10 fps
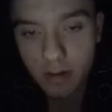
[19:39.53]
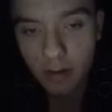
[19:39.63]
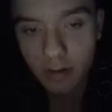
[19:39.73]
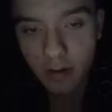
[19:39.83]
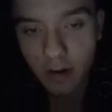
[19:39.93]

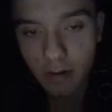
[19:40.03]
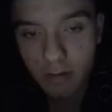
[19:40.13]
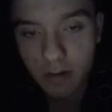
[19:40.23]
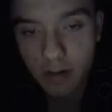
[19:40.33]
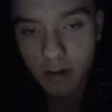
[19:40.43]
Let's go.
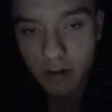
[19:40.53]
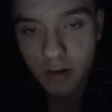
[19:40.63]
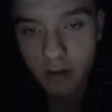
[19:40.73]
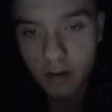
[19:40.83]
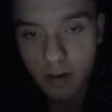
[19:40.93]

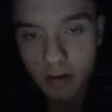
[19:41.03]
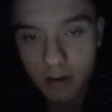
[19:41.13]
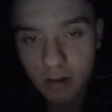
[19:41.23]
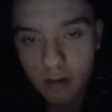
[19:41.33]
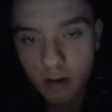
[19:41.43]

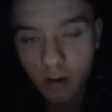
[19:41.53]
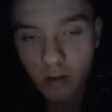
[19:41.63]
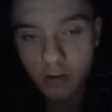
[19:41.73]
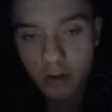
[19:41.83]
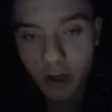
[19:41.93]
Oh, those are